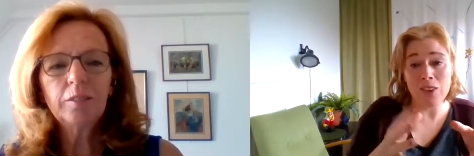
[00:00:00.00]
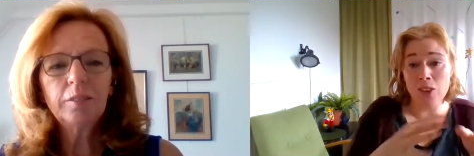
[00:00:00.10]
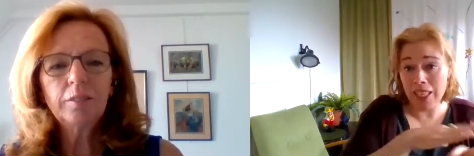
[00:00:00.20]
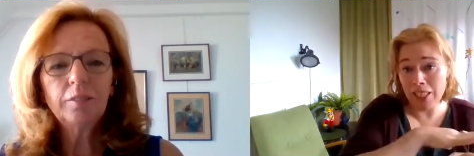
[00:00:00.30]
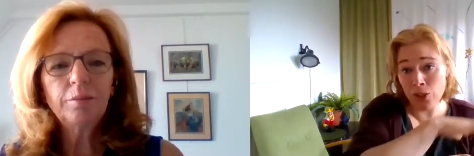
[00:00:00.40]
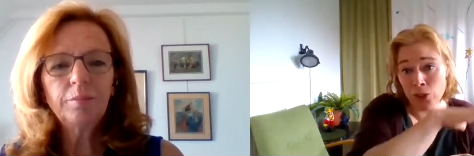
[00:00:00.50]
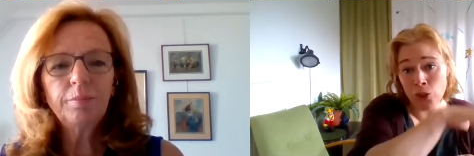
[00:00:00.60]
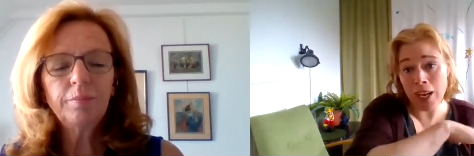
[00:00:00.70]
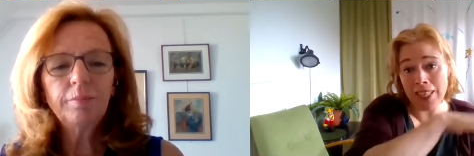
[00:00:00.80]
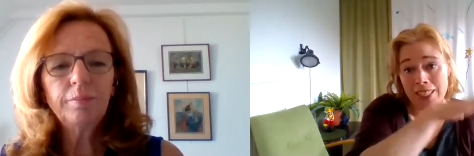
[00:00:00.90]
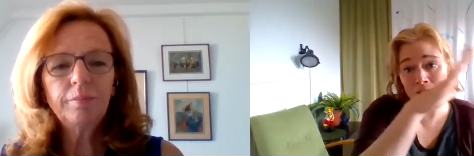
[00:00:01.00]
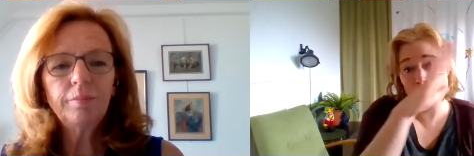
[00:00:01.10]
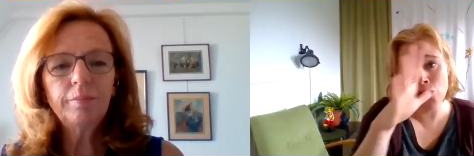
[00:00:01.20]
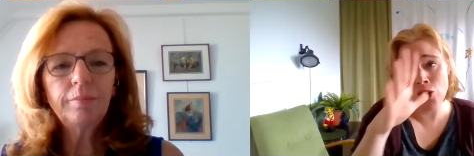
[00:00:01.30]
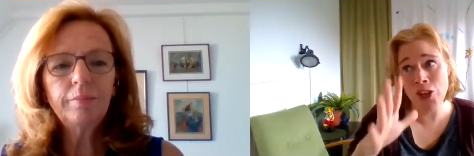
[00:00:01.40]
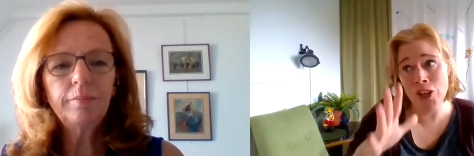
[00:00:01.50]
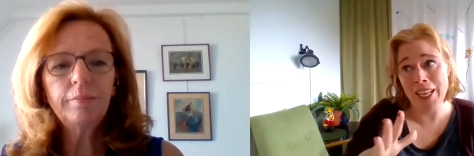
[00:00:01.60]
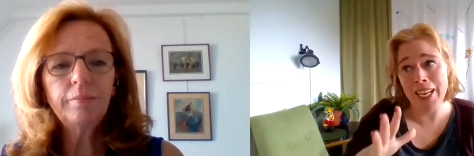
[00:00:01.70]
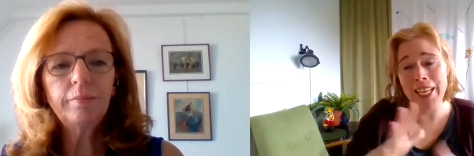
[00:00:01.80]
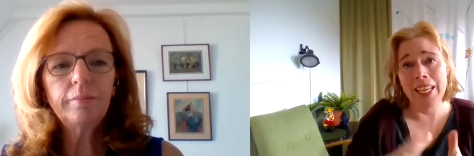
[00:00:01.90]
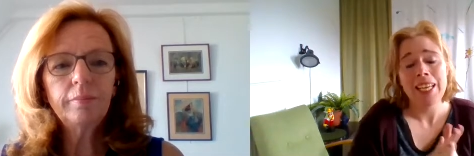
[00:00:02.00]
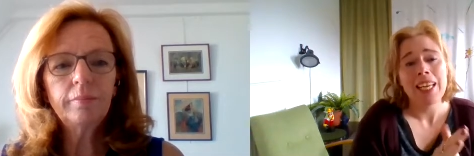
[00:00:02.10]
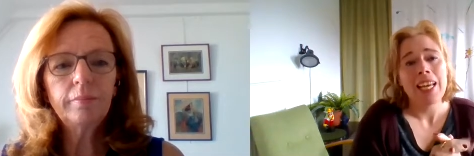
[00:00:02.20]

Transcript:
Speaker 1: like, okay, you had this journey,